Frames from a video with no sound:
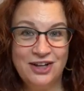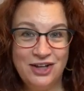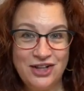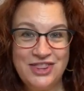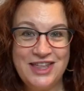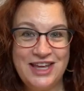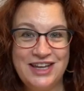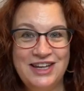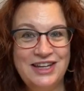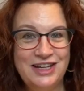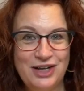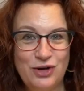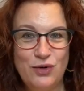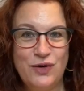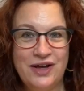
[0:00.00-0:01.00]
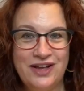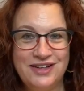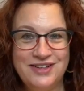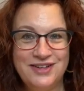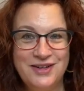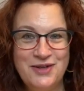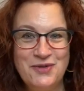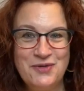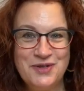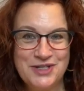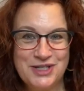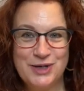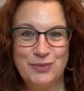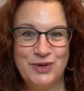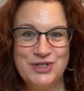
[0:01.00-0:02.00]
Good thing he didn't quit
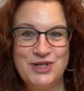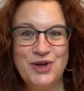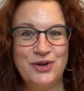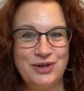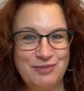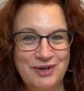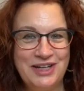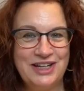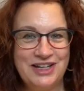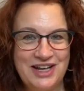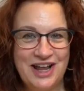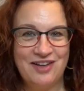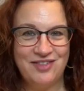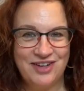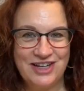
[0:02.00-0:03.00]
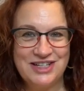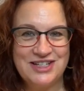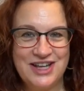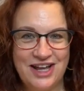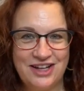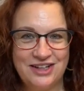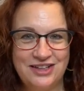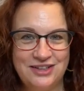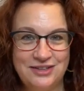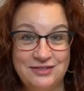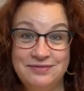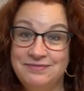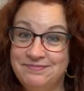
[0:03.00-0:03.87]
when someone told him he didn't have any talent.